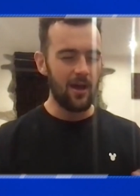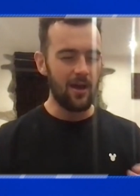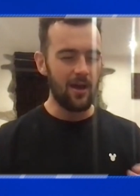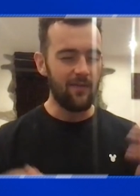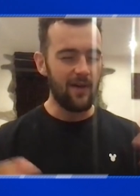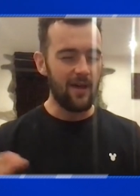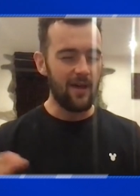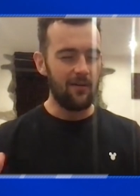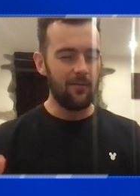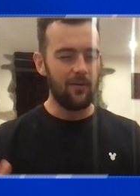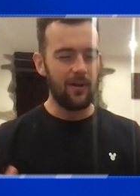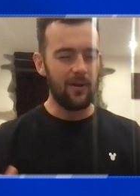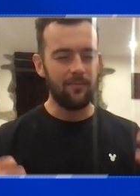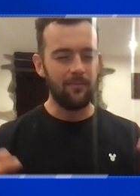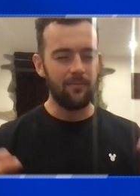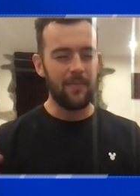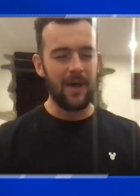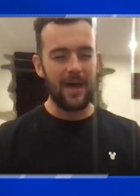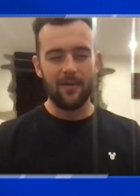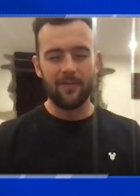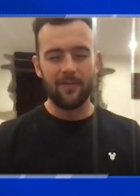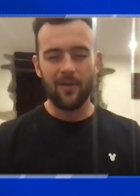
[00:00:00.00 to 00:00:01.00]
and I've
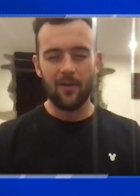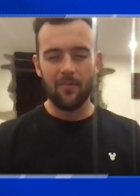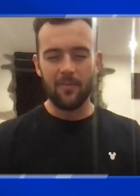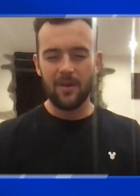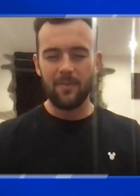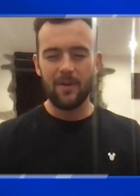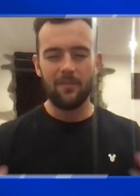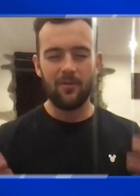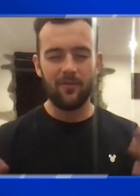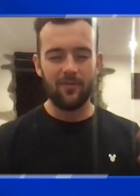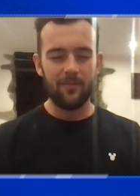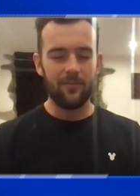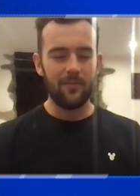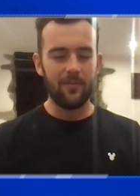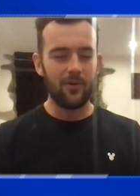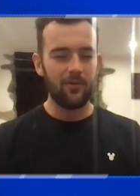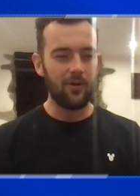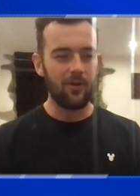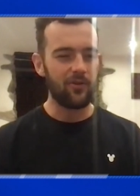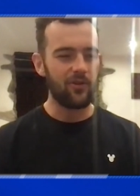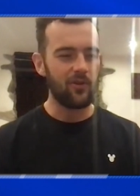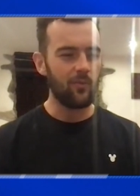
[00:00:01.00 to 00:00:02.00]
met so many people from
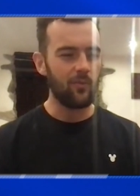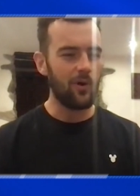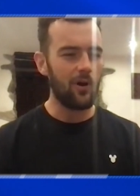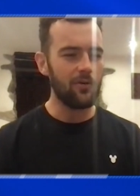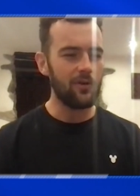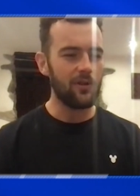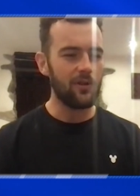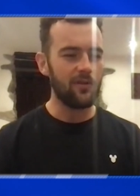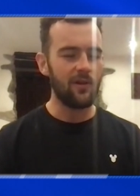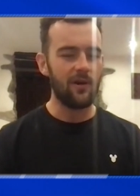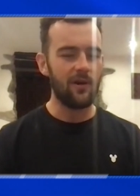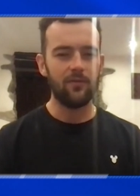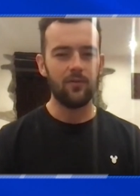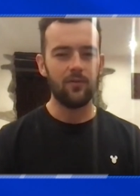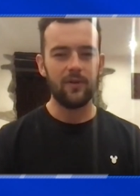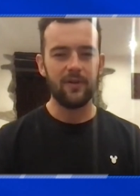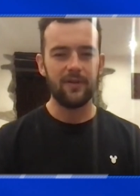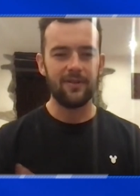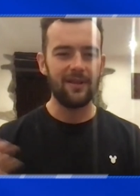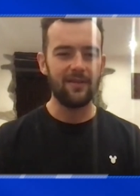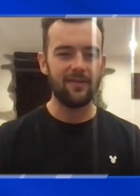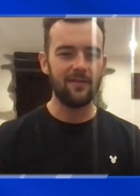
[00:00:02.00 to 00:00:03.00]
across the world, and so I've
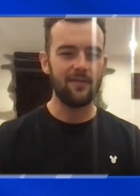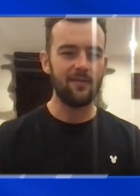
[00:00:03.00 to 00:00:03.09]
always